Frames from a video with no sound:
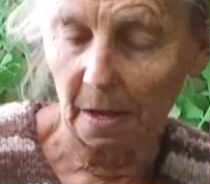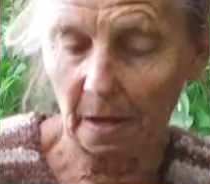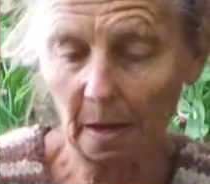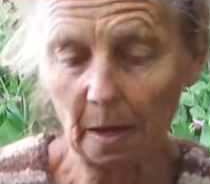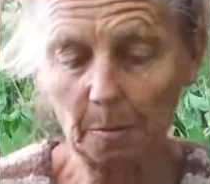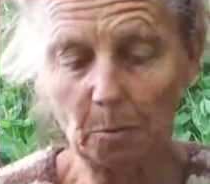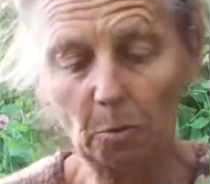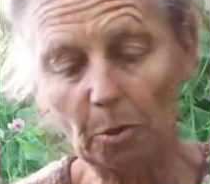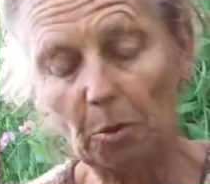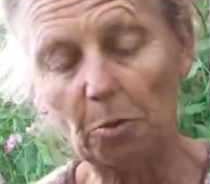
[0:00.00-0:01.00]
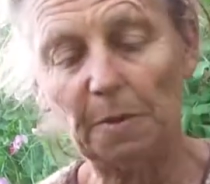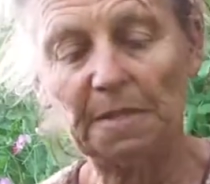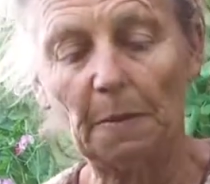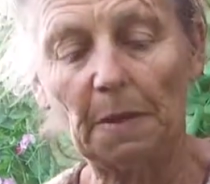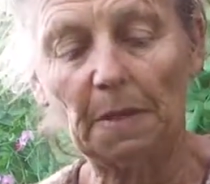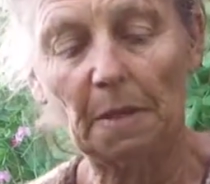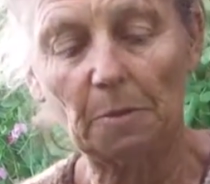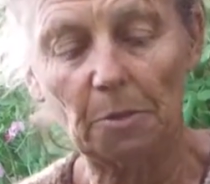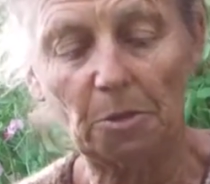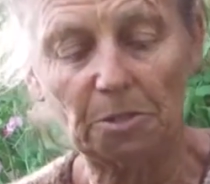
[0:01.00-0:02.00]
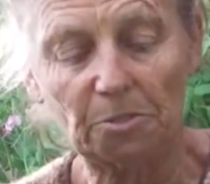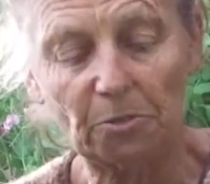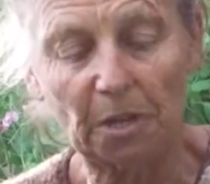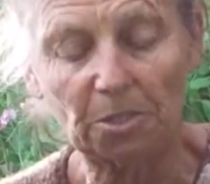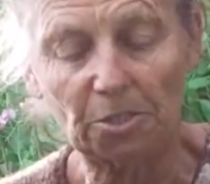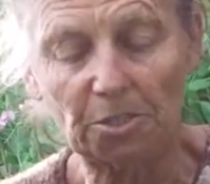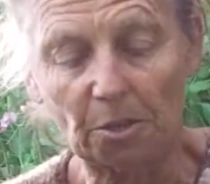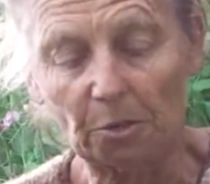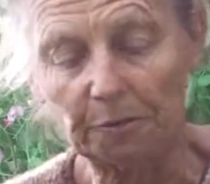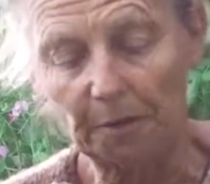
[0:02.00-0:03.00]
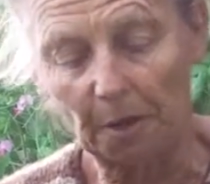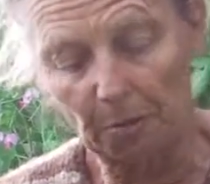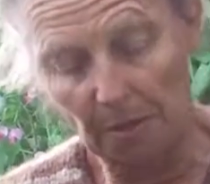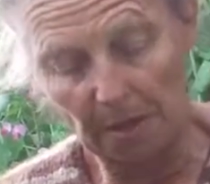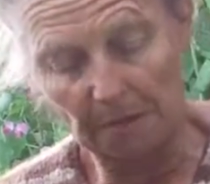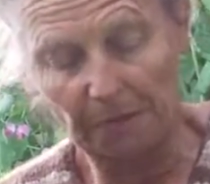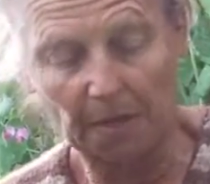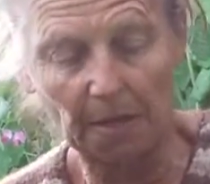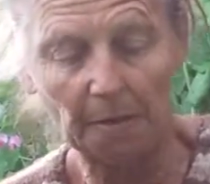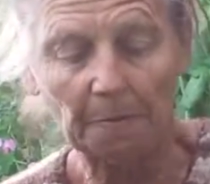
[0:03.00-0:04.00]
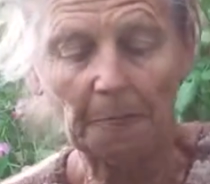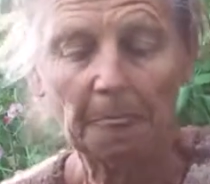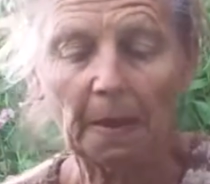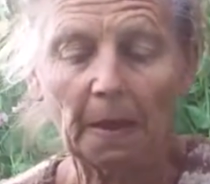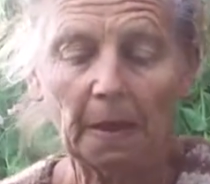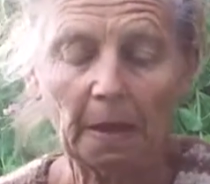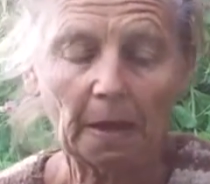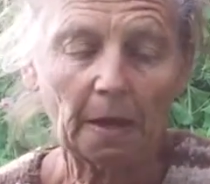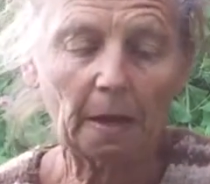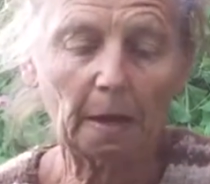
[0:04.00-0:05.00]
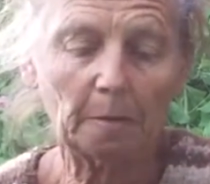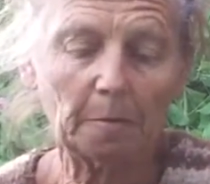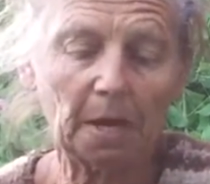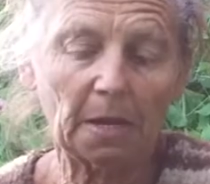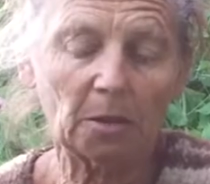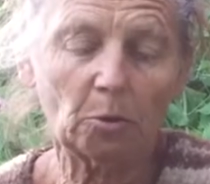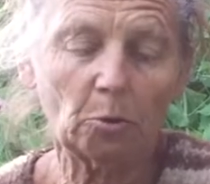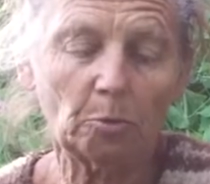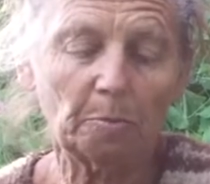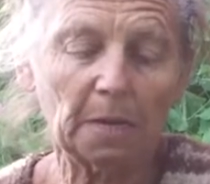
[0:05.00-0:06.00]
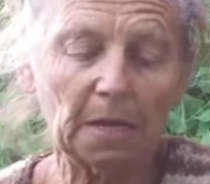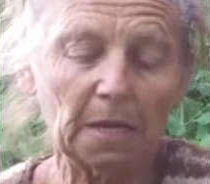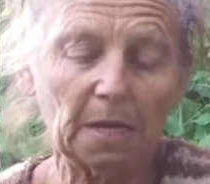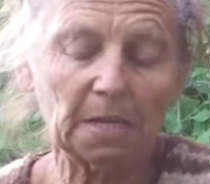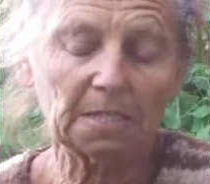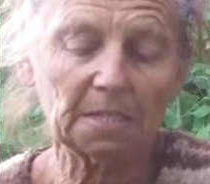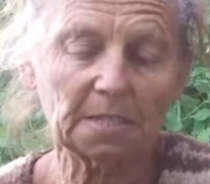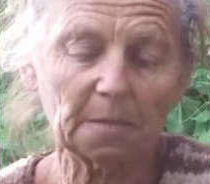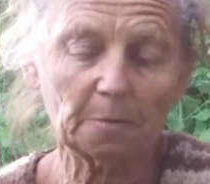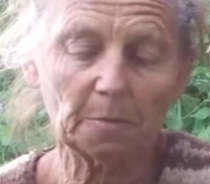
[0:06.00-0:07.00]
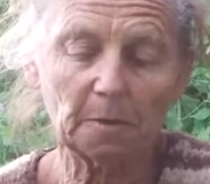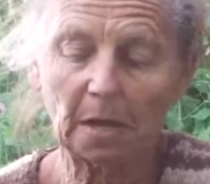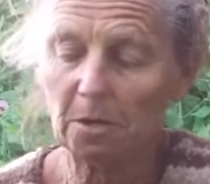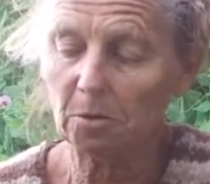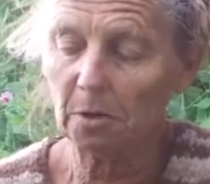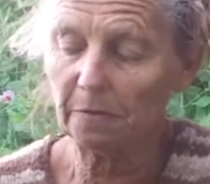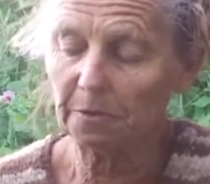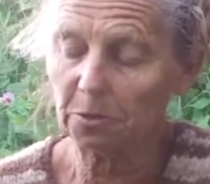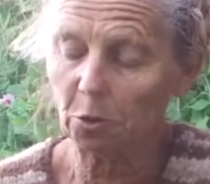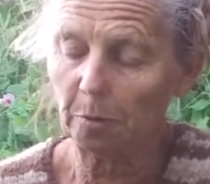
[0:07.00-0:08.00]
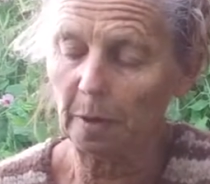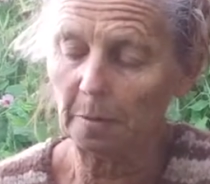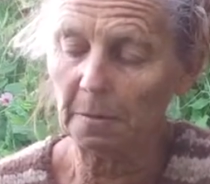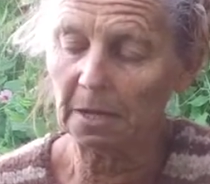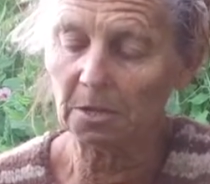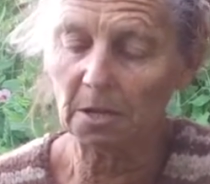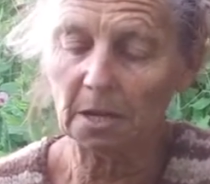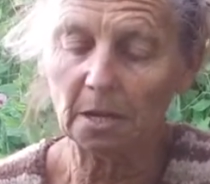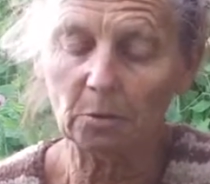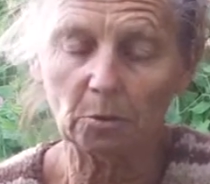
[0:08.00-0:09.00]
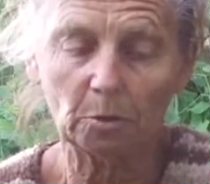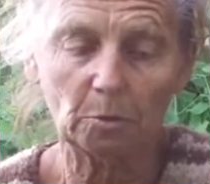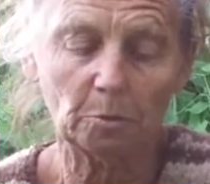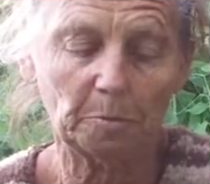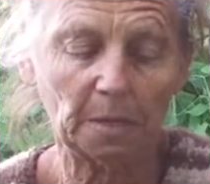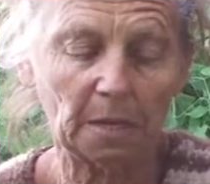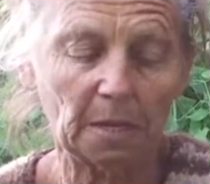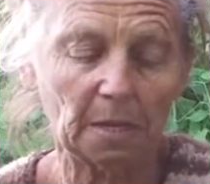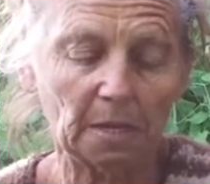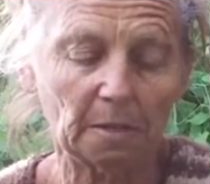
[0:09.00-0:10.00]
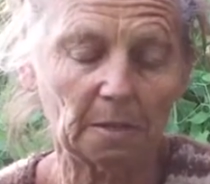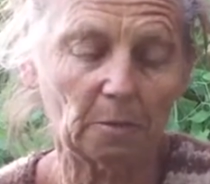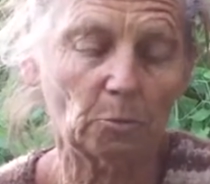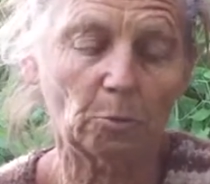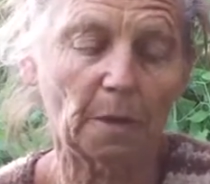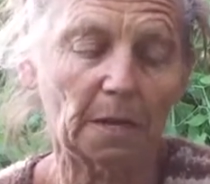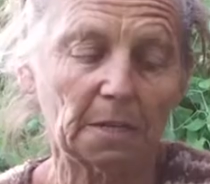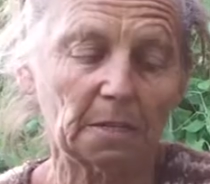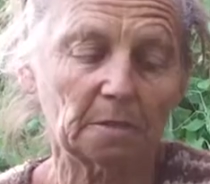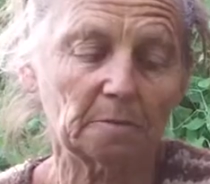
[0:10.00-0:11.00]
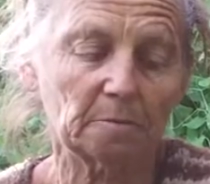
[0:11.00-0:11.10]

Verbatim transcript: Um, or it could be something that you construct yourself like we have here. Um, and it could be a system that you have to top up manually or it could be an automatic